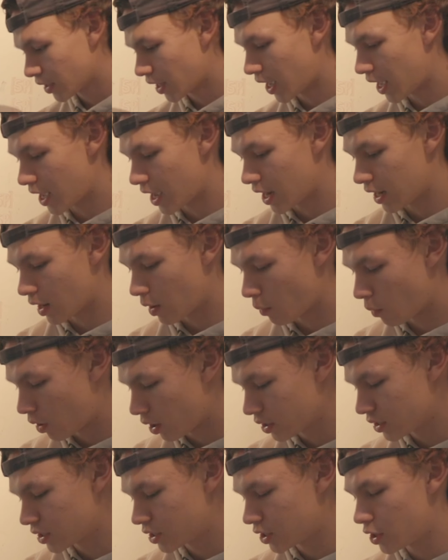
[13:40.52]
and I
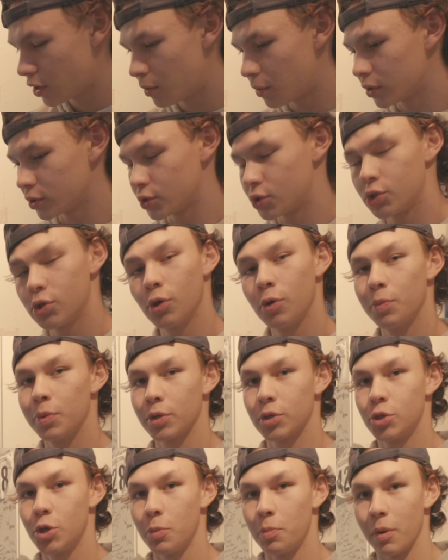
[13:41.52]
wanted to do one
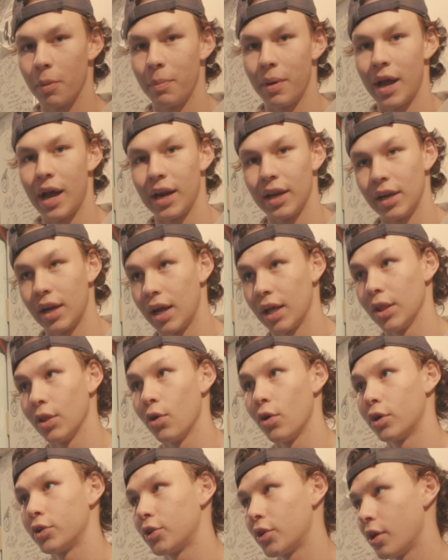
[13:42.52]
super, super bad, and I
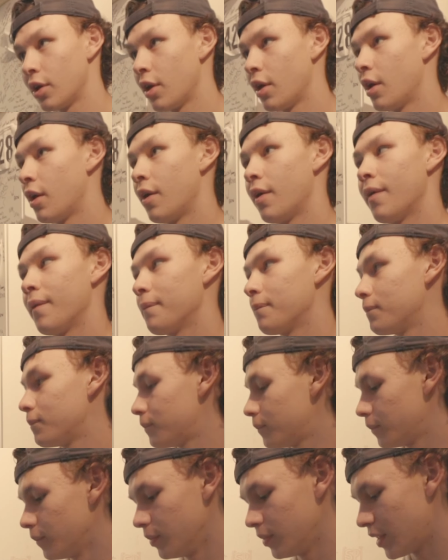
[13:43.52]
looked
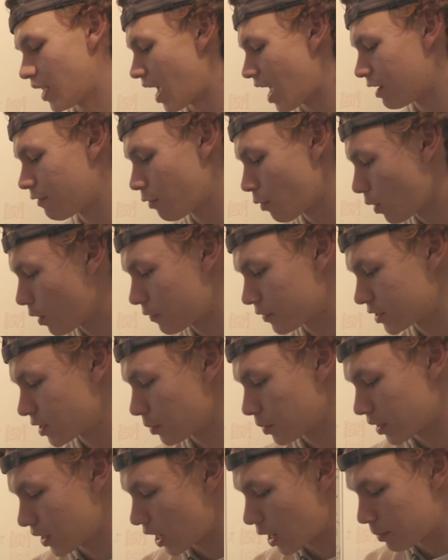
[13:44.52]
everywhere for
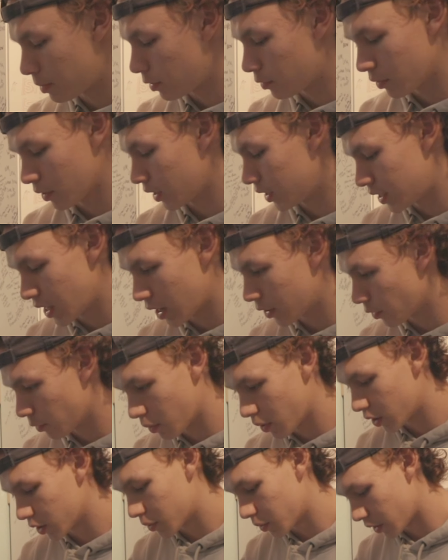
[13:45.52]
something that I'd be really down to
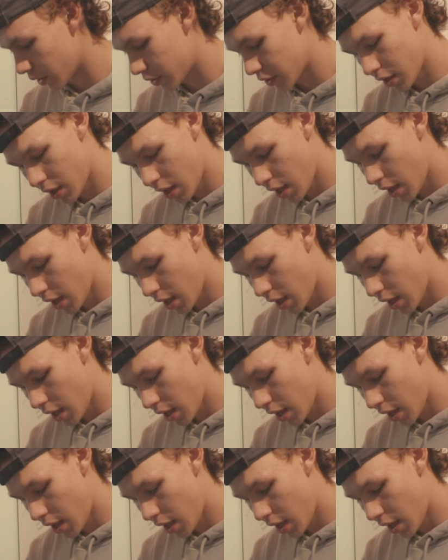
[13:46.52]
work with.